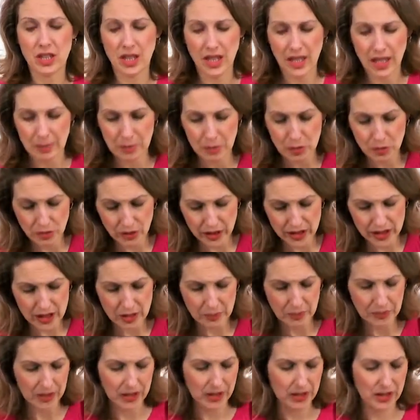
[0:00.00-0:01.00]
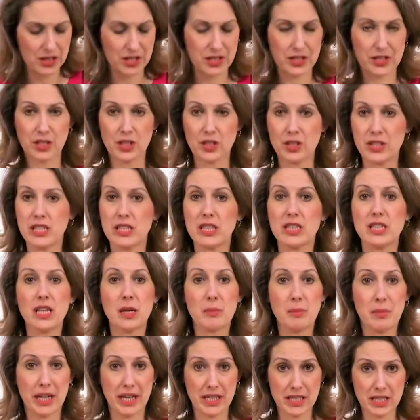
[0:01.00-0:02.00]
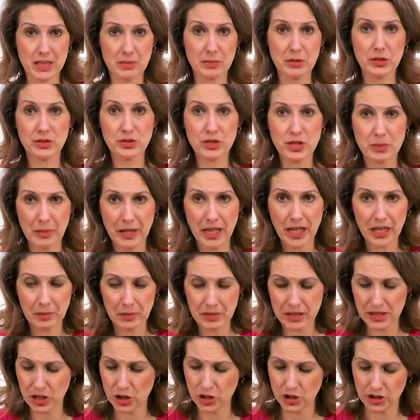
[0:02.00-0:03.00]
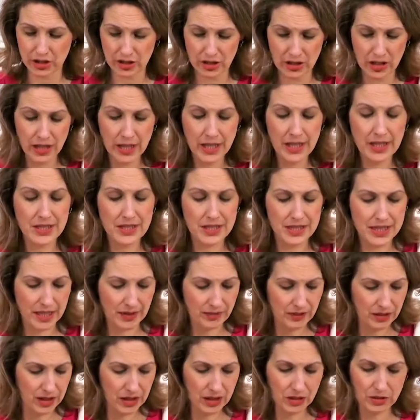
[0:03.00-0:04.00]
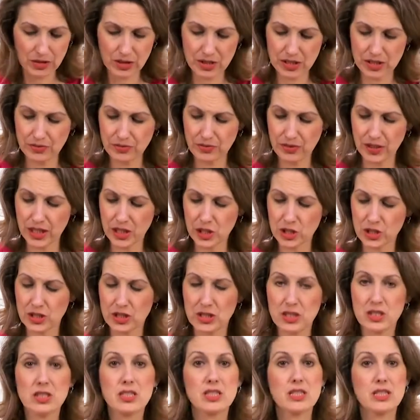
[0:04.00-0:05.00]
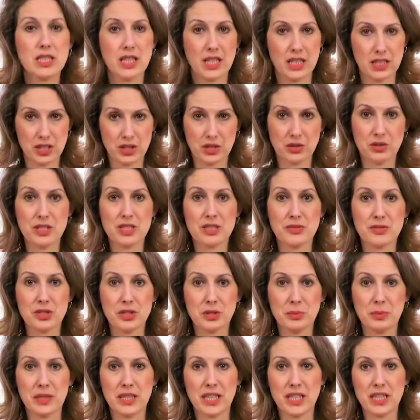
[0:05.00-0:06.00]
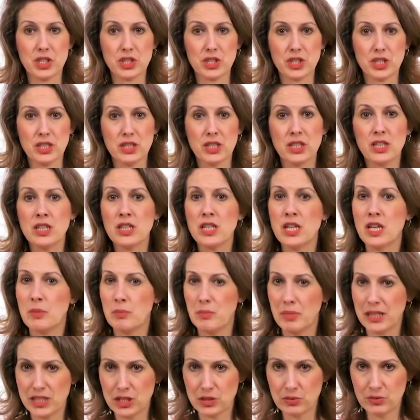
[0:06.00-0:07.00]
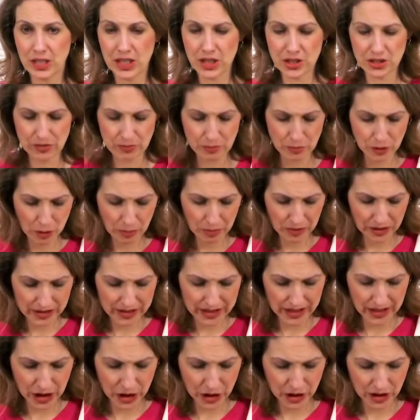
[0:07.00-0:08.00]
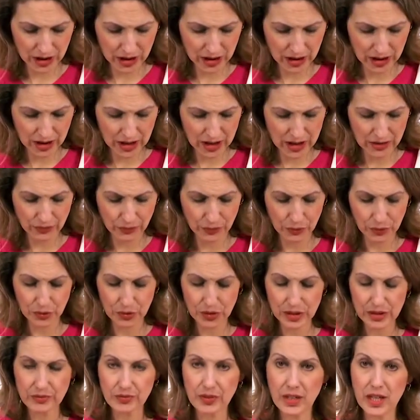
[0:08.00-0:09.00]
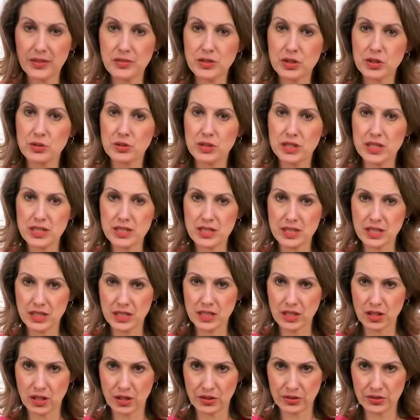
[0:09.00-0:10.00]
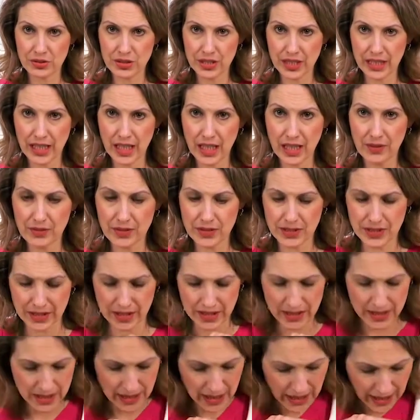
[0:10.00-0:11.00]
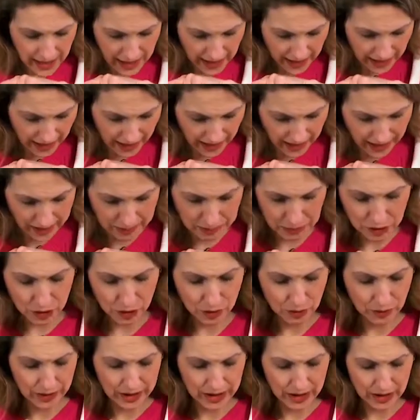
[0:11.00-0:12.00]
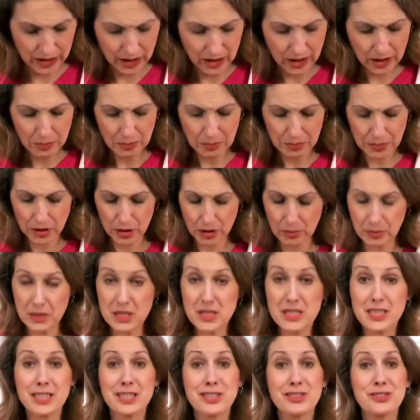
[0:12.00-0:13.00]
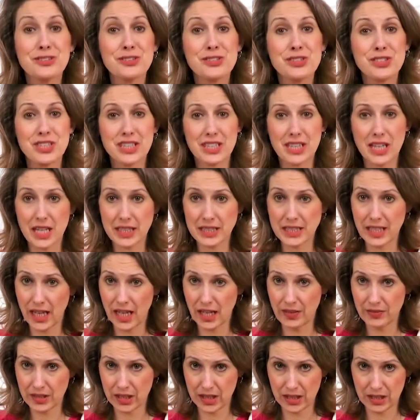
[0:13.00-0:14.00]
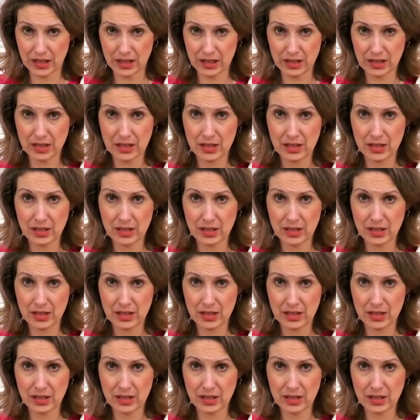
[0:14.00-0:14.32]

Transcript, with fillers: I'm going to be starting in that maximal loose pack position. 70 degrees of flexion, 10 degrees of supination. My direction of mobilization is 45 degrees to the ulnar diaphysis. I'm going perpendicular to the concavity.